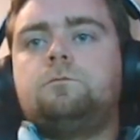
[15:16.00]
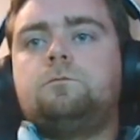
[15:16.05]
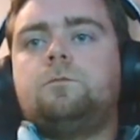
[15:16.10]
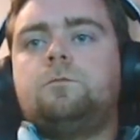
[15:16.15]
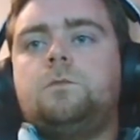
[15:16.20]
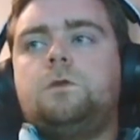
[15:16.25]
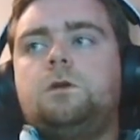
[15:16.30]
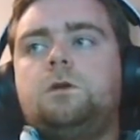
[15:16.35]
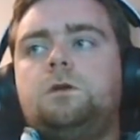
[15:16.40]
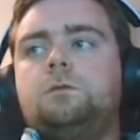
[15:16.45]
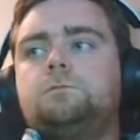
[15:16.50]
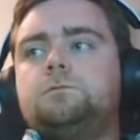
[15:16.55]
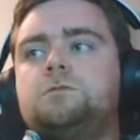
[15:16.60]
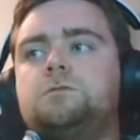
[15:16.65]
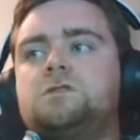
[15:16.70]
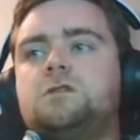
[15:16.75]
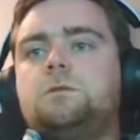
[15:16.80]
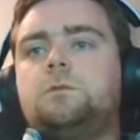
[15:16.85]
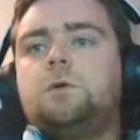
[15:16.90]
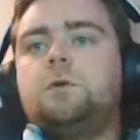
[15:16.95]
Yeah, it's
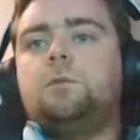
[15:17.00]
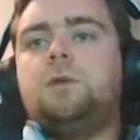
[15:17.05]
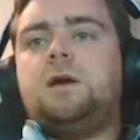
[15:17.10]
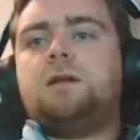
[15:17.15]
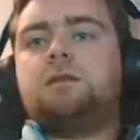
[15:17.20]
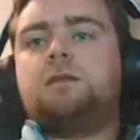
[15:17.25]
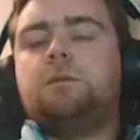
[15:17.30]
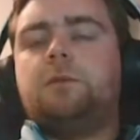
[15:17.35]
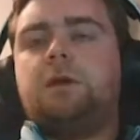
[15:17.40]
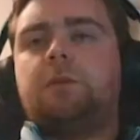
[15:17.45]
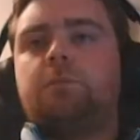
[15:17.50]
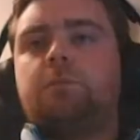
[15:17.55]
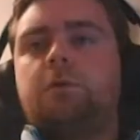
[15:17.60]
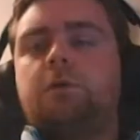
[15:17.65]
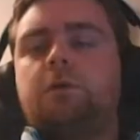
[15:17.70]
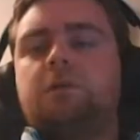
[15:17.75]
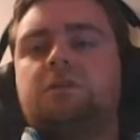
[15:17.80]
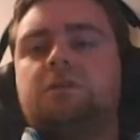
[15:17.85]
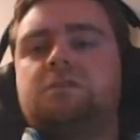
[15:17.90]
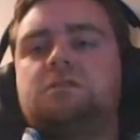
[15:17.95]
going to be back-to-back
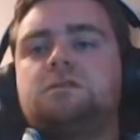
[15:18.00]
birdies.